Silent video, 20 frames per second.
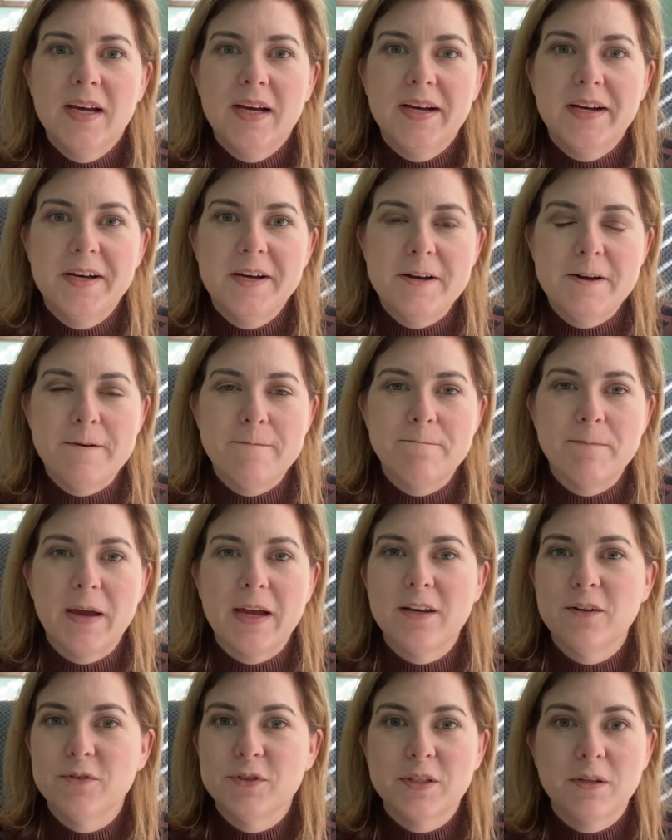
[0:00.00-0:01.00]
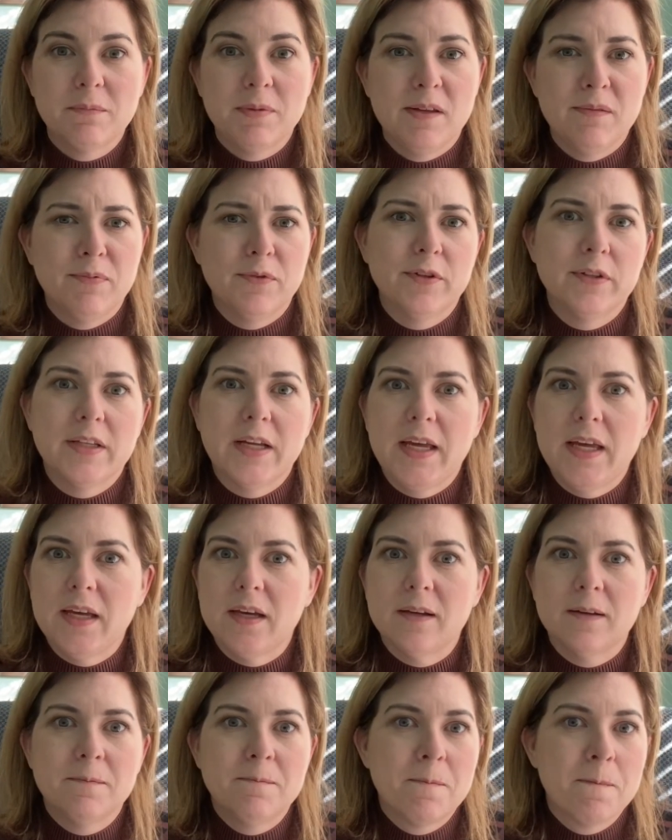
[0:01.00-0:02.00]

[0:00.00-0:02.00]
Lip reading: I know some people like